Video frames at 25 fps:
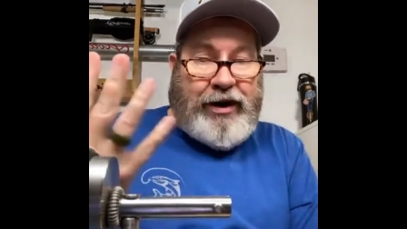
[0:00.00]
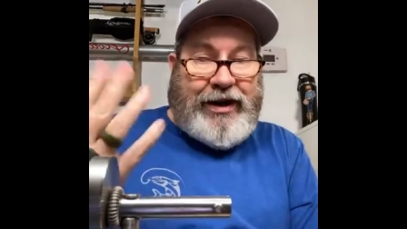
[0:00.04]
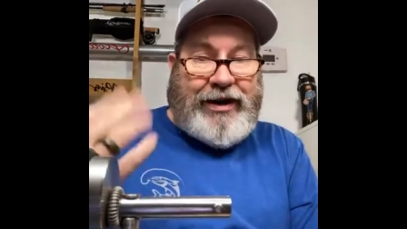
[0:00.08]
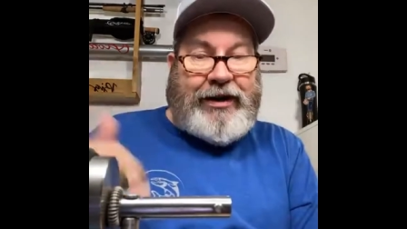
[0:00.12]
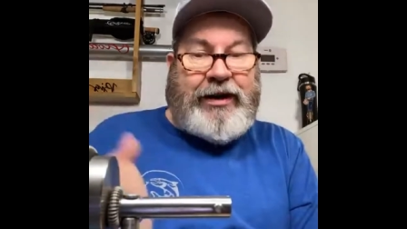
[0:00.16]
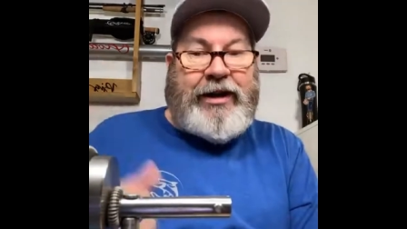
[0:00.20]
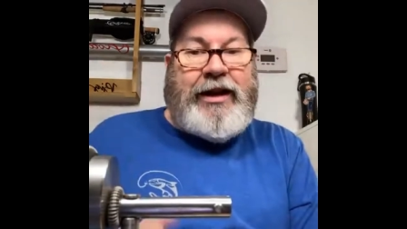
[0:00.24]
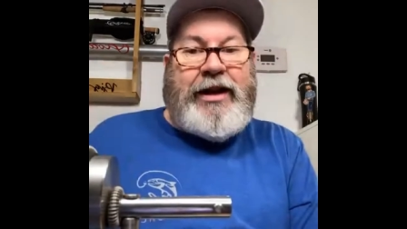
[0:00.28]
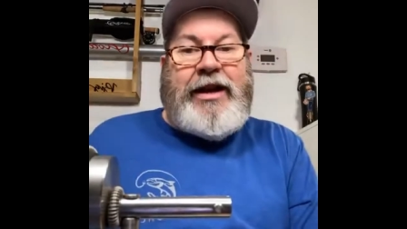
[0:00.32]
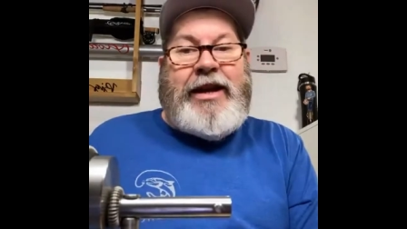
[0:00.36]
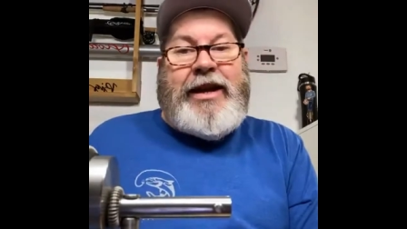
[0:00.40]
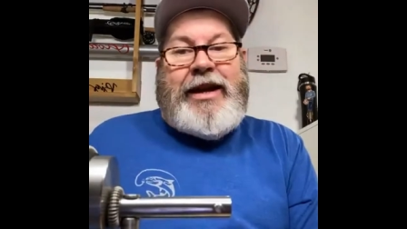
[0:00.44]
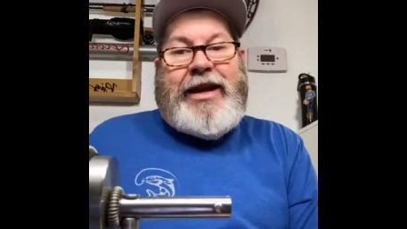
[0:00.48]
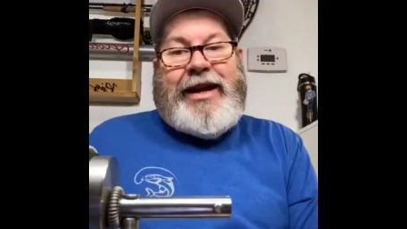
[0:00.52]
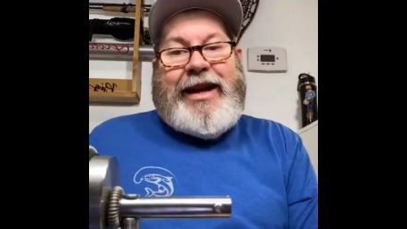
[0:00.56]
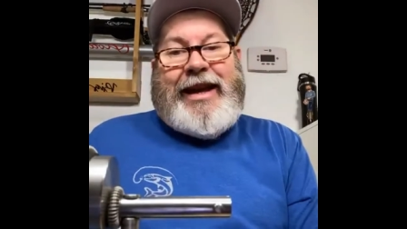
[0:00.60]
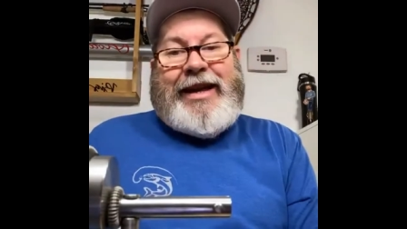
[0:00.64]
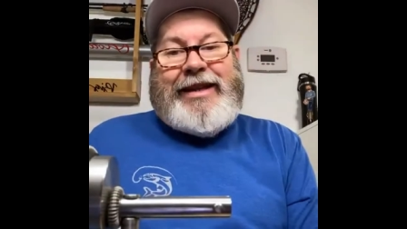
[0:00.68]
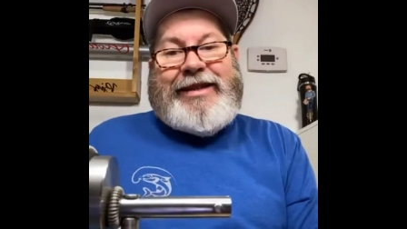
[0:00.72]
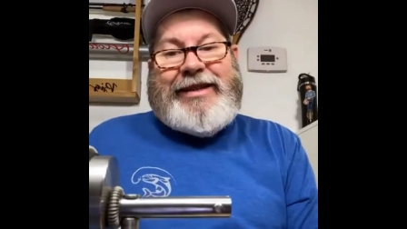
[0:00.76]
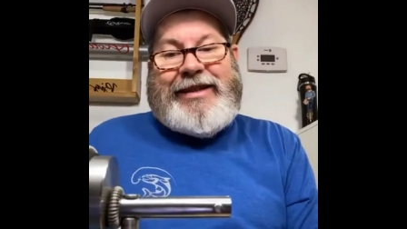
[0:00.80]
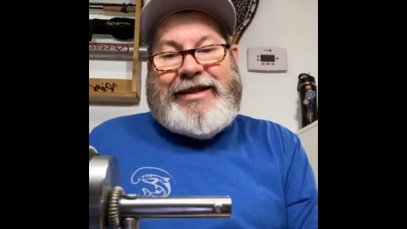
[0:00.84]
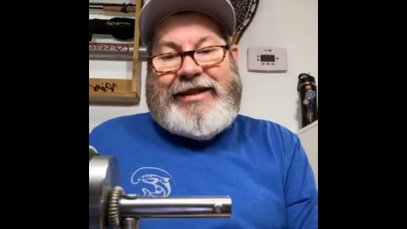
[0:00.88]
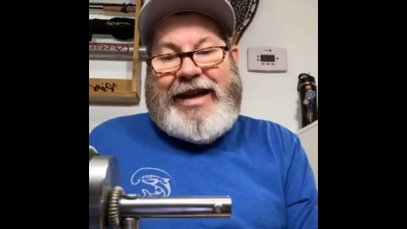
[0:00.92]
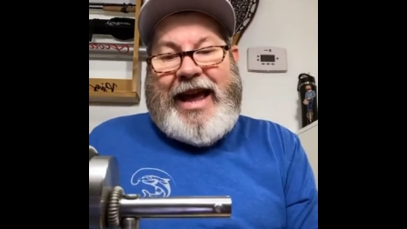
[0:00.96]

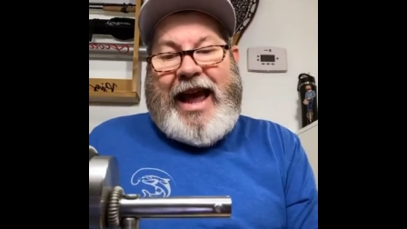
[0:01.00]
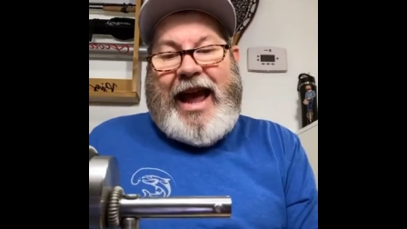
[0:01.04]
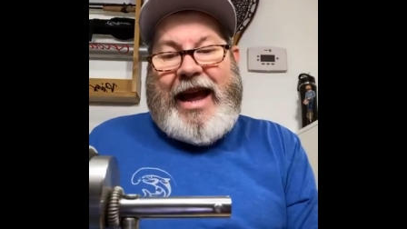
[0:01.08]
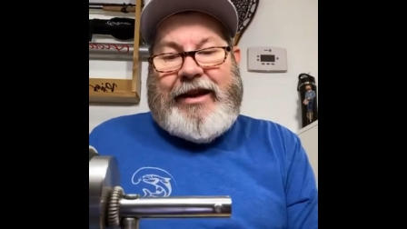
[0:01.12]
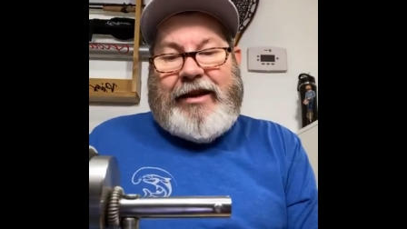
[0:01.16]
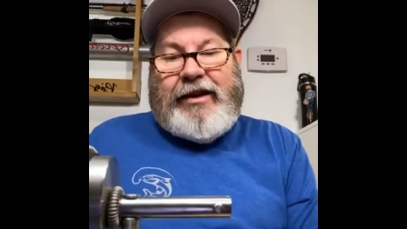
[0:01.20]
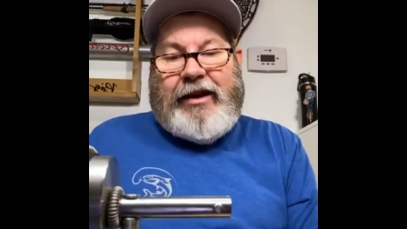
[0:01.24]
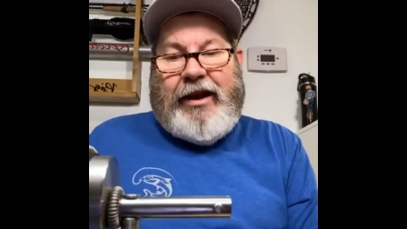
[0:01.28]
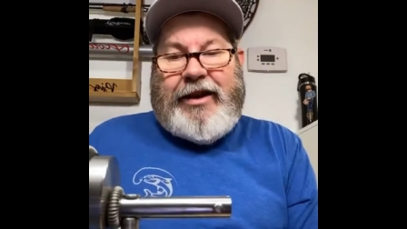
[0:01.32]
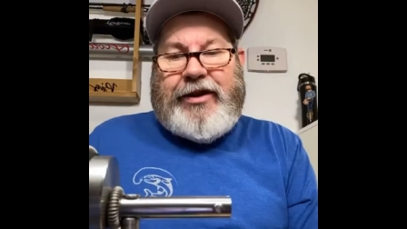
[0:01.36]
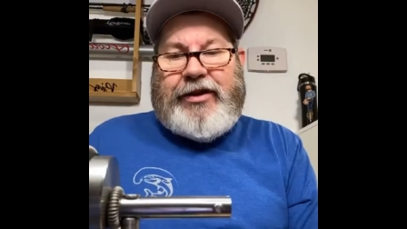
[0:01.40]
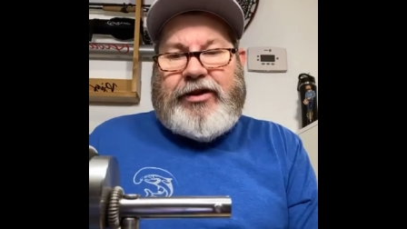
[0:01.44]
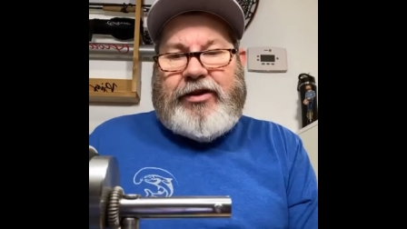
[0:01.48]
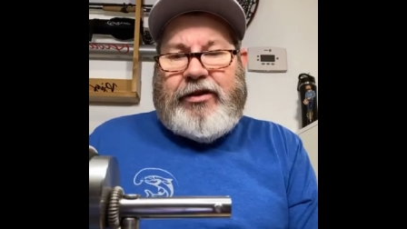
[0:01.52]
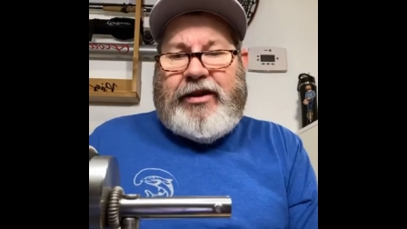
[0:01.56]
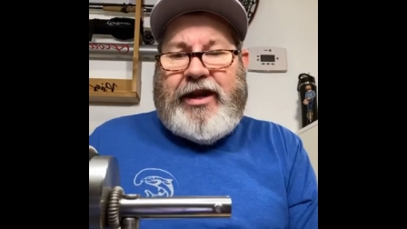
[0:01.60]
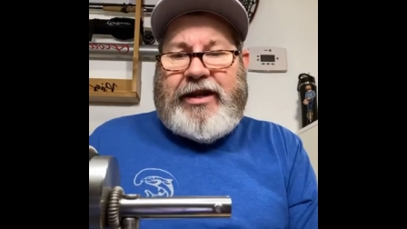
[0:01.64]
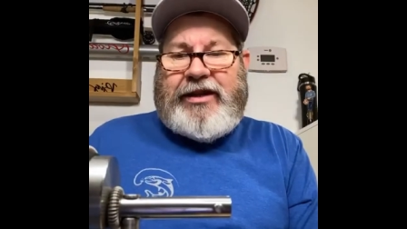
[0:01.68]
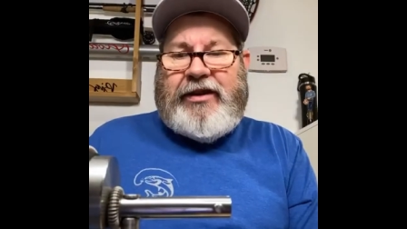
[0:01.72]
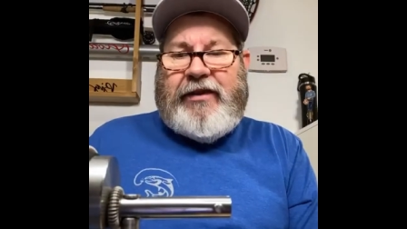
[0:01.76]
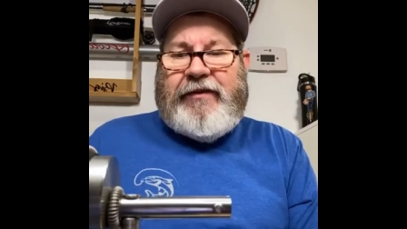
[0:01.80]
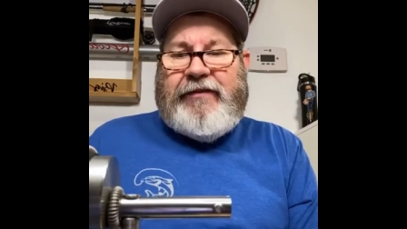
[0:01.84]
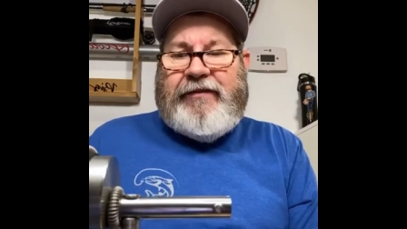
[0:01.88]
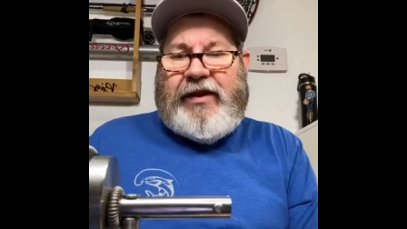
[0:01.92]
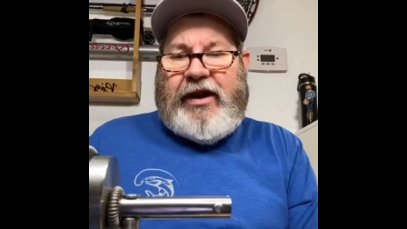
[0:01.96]
and stacked nicer. And
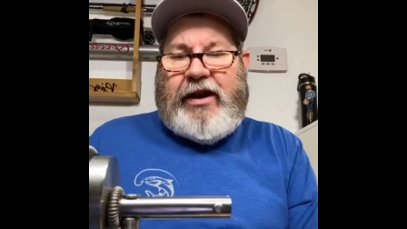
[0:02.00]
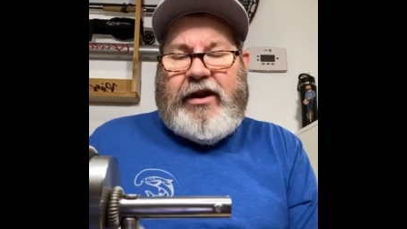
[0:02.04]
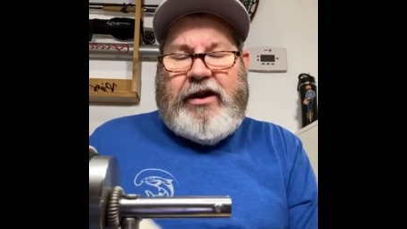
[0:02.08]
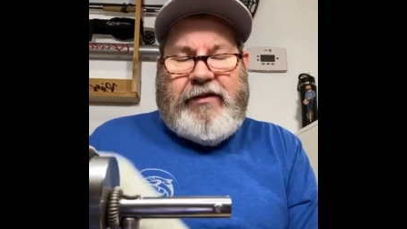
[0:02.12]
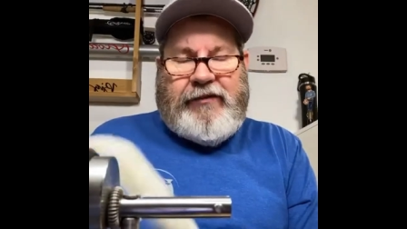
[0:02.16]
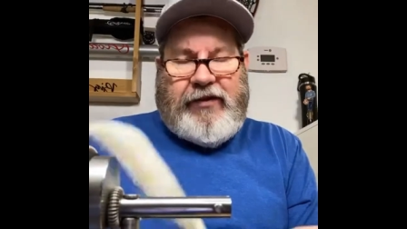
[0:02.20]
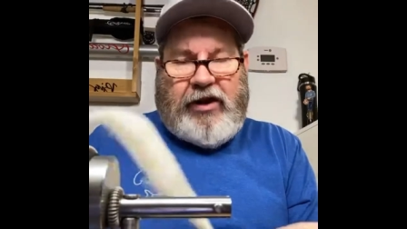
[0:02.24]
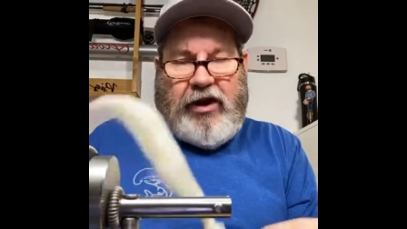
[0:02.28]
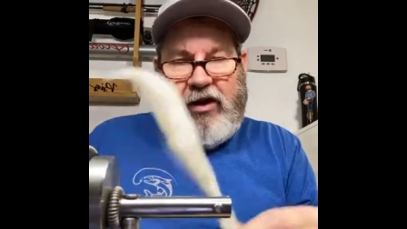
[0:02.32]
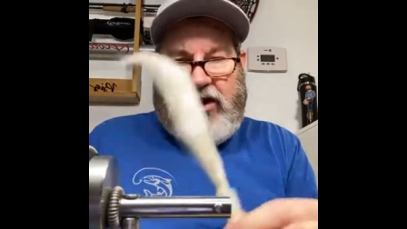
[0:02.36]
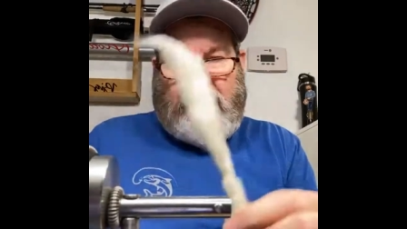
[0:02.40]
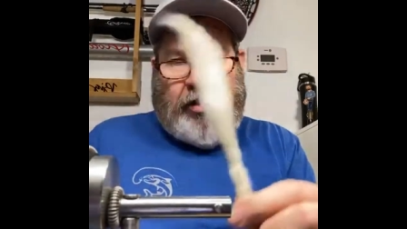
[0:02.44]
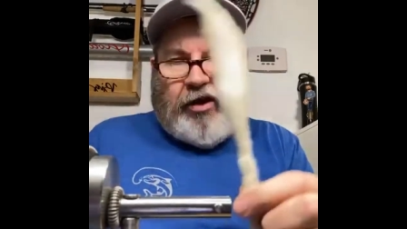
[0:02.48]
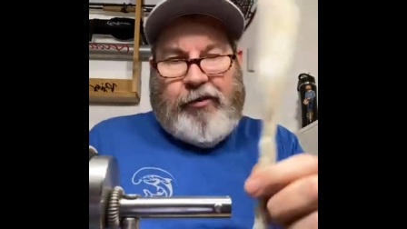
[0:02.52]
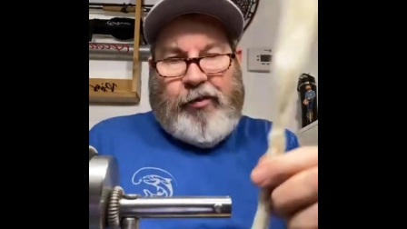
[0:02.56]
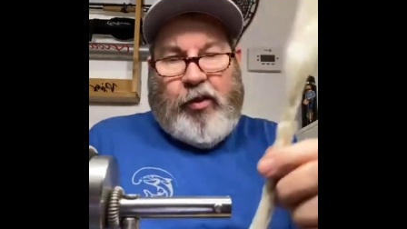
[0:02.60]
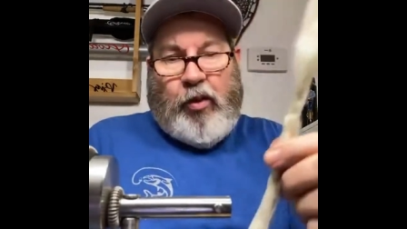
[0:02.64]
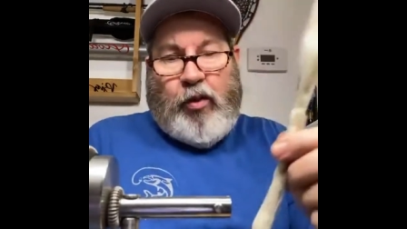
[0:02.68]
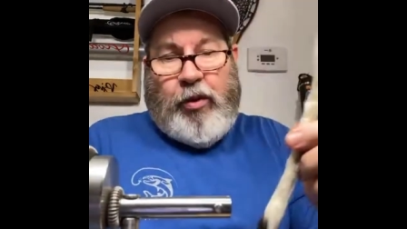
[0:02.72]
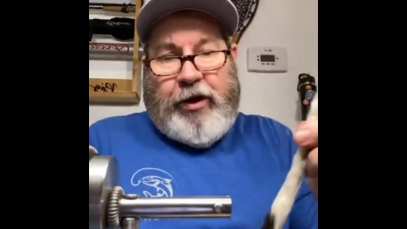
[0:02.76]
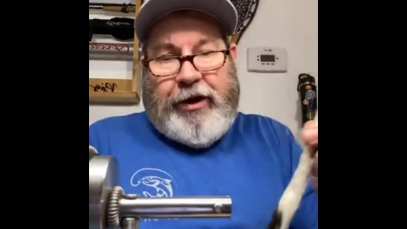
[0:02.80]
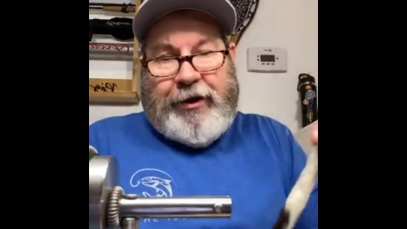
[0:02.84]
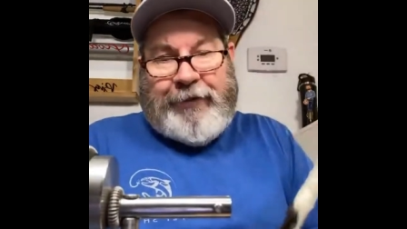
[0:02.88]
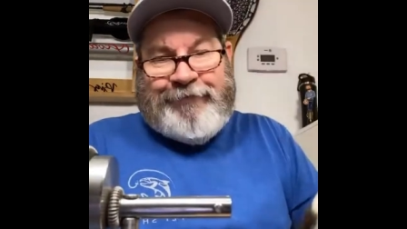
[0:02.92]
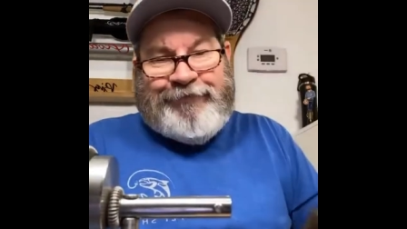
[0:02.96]
that's a very, very good
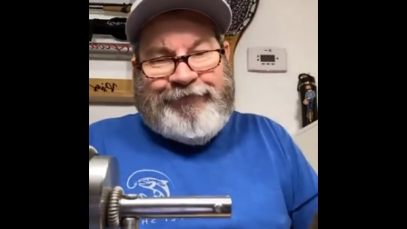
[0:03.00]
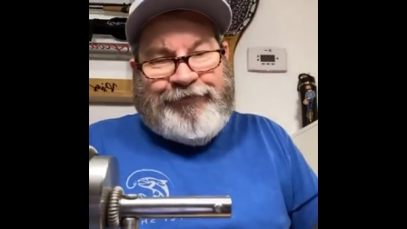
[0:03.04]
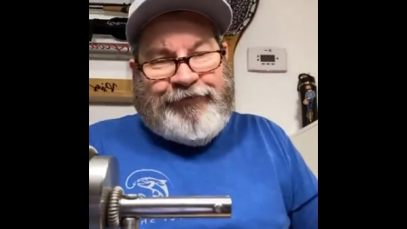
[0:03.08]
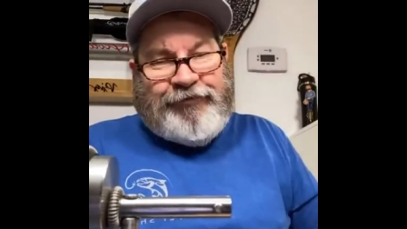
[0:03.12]
point.